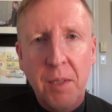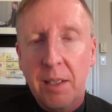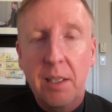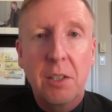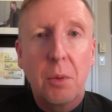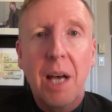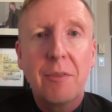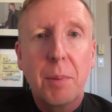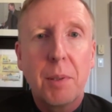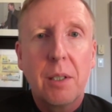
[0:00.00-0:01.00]
They just don't have
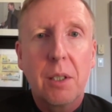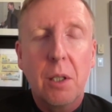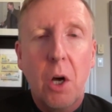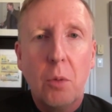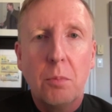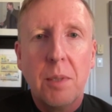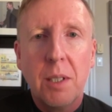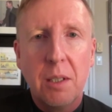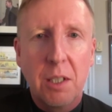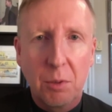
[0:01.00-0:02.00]
a political home.
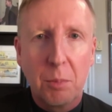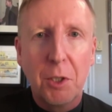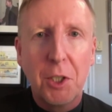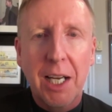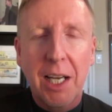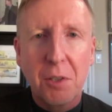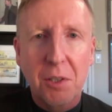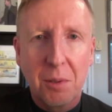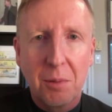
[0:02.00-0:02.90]
So we're building a house.